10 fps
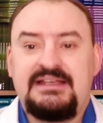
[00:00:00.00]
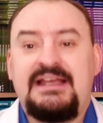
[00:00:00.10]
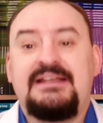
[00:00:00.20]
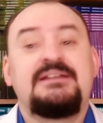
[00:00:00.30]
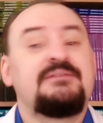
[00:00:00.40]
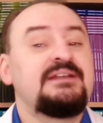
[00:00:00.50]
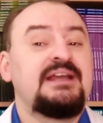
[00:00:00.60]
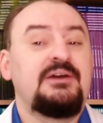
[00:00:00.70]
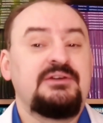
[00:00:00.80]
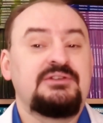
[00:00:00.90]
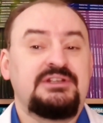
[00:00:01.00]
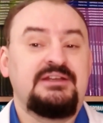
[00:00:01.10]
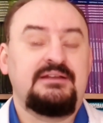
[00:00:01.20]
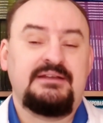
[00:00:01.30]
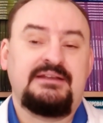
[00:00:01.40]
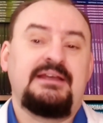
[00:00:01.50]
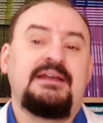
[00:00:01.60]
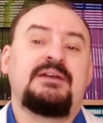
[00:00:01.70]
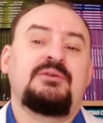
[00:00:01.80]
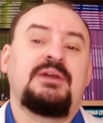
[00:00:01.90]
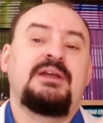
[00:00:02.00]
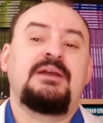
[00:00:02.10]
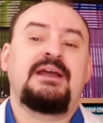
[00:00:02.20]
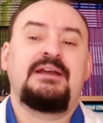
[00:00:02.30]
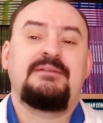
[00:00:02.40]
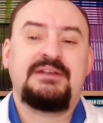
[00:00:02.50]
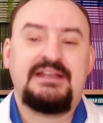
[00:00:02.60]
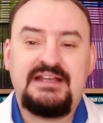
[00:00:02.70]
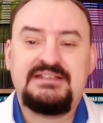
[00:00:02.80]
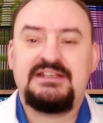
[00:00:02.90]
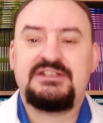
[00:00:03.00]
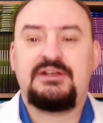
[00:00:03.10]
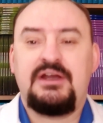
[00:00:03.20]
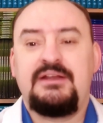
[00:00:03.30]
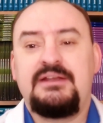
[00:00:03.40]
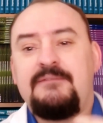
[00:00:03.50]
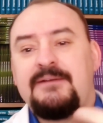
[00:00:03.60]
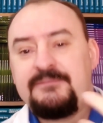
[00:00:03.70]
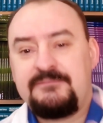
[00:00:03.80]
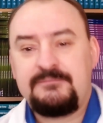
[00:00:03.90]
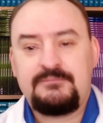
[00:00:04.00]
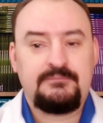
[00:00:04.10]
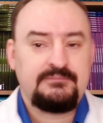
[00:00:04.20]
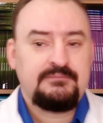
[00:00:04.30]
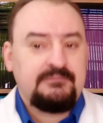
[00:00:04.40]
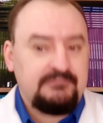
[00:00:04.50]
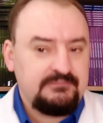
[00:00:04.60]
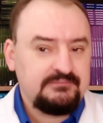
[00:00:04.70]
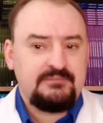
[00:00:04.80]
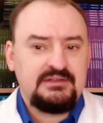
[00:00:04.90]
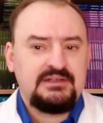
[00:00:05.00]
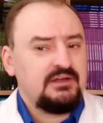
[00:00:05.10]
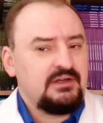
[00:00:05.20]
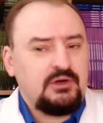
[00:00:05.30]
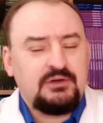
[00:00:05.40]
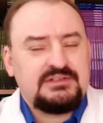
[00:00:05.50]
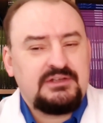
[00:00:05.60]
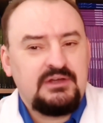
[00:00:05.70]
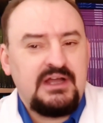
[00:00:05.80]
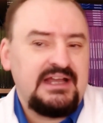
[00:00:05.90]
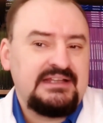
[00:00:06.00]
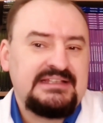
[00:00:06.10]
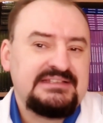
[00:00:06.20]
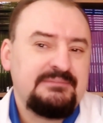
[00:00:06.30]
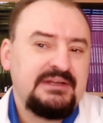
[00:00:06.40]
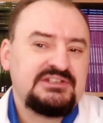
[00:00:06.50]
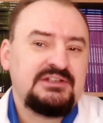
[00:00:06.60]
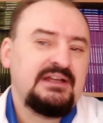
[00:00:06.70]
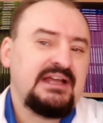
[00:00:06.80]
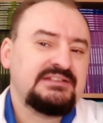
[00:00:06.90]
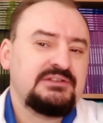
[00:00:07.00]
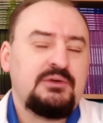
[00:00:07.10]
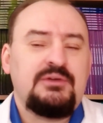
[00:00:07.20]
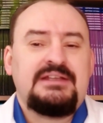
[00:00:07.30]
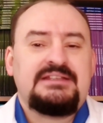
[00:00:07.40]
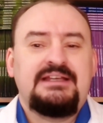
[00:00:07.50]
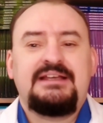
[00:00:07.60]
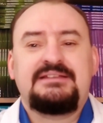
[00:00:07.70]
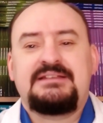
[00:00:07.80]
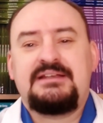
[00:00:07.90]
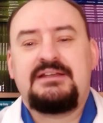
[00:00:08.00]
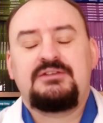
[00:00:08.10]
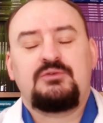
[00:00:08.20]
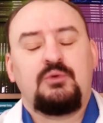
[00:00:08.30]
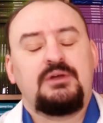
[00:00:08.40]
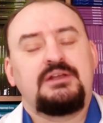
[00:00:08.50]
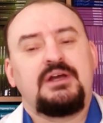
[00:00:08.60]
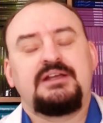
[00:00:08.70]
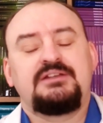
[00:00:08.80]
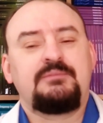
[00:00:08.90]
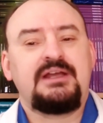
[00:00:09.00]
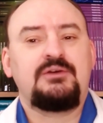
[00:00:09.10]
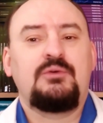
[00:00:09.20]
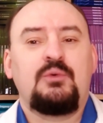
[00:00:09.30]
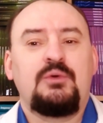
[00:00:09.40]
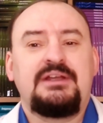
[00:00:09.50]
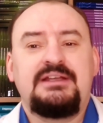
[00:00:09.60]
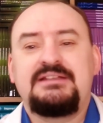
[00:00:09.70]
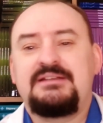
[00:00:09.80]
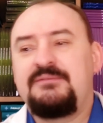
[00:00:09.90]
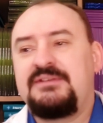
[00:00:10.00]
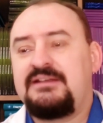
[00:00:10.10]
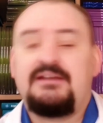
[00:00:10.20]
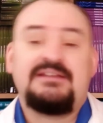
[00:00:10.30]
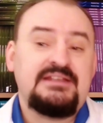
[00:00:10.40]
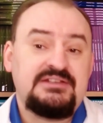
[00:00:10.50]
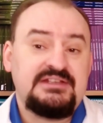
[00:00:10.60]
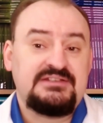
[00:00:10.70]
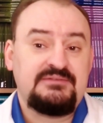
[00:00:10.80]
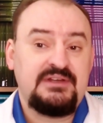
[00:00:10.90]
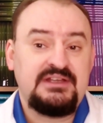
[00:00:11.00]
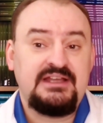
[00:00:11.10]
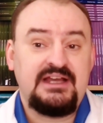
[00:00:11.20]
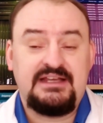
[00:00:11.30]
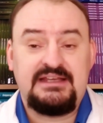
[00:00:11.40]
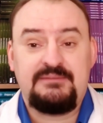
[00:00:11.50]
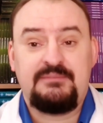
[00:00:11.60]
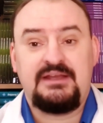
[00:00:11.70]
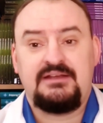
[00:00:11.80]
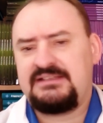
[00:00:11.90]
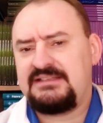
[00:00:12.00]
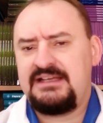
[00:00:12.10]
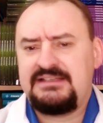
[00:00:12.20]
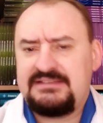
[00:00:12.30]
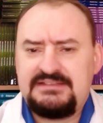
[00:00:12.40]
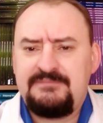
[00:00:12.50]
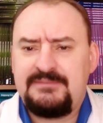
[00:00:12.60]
case of an allergy, it can trigger anaphylactic shock. There are also highly specialized leukocytes that destroy large microorganisms, such as fungi and parasites.